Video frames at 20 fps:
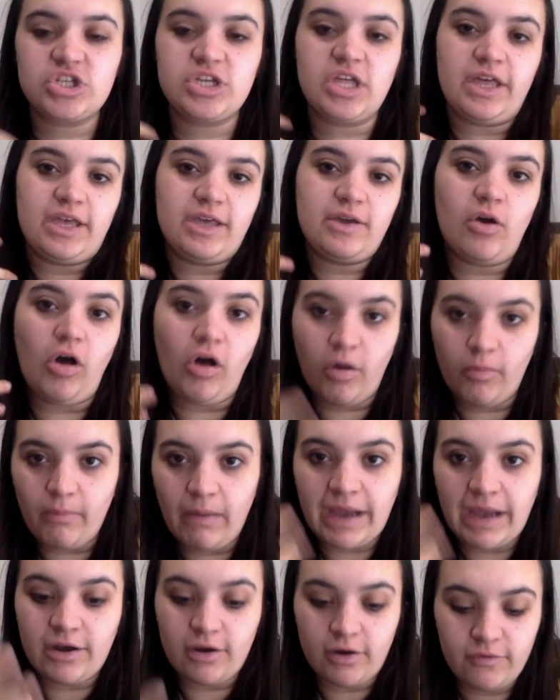to like calm
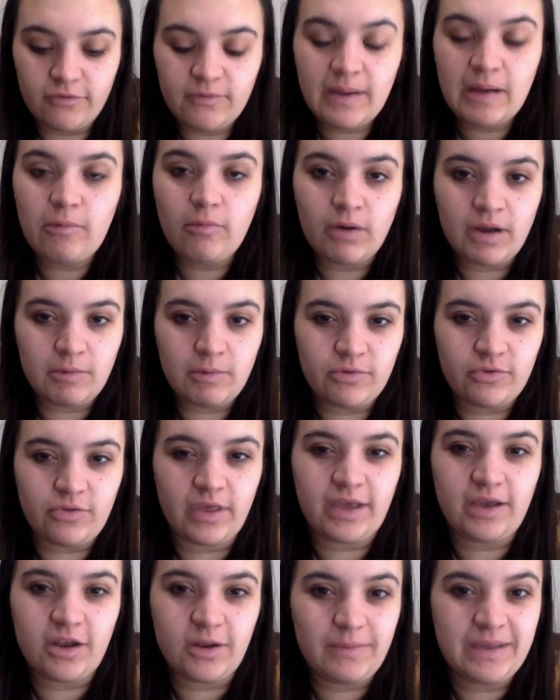my nerves about what it was
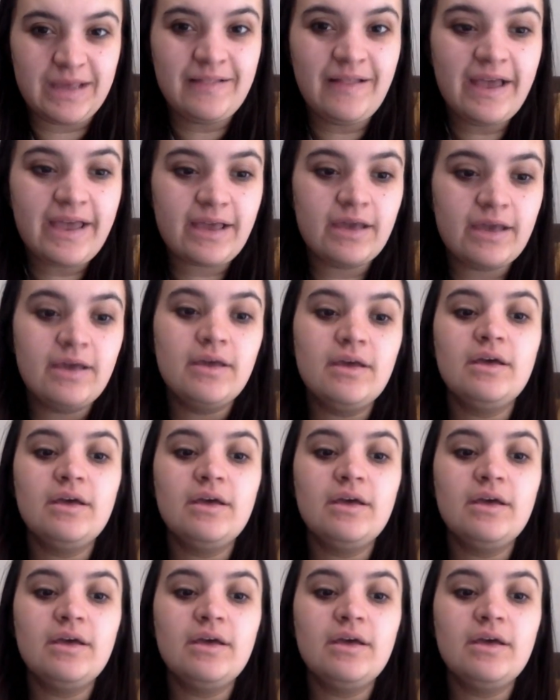like gonna be like.